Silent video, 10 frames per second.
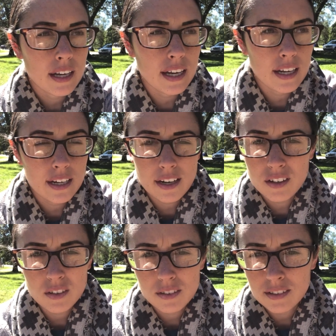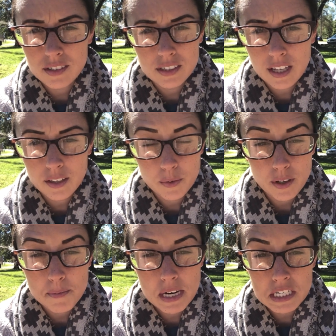and I don't, there's nothing
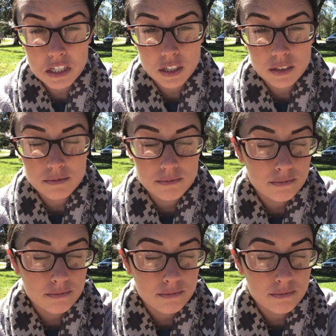really major.